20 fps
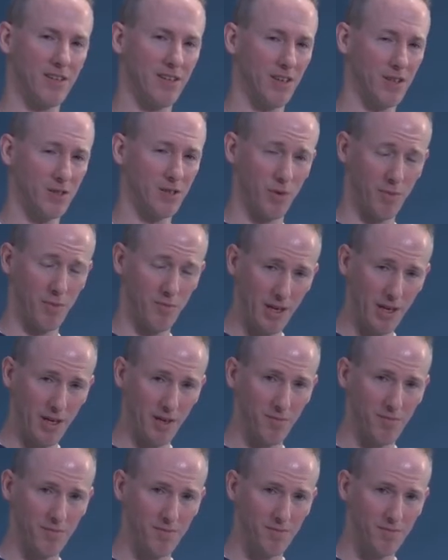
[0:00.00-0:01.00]
lungs with
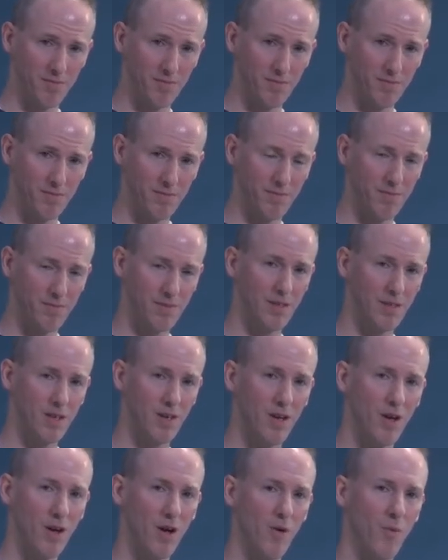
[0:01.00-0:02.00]
PEEP,
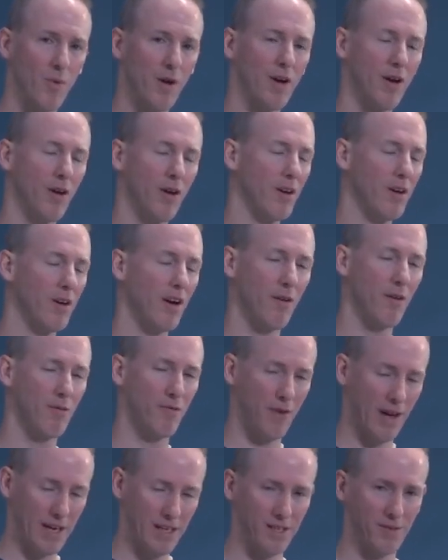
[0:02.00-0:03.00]
we are
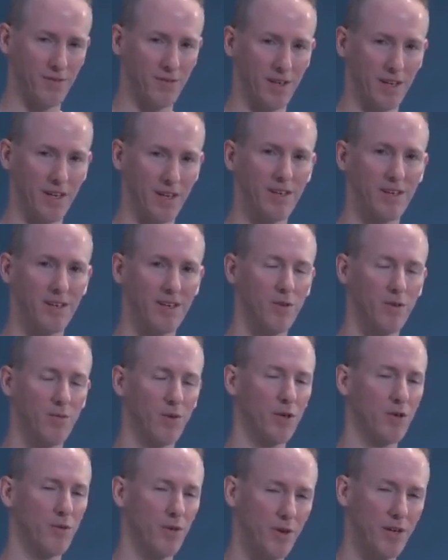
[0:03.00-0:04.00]
effectively
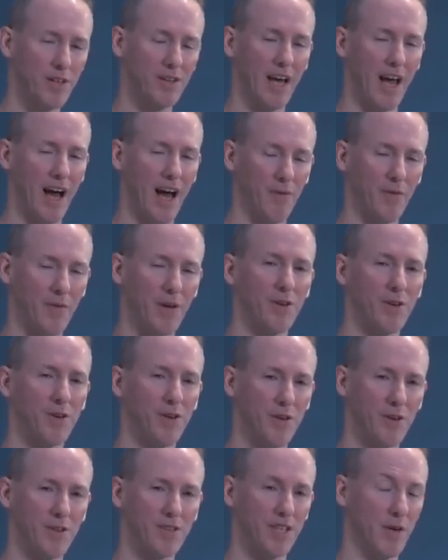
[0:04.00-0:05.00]
recruiting alveolar
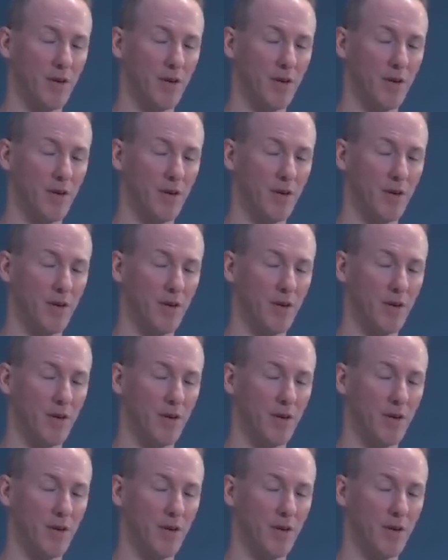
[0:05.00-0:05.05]
units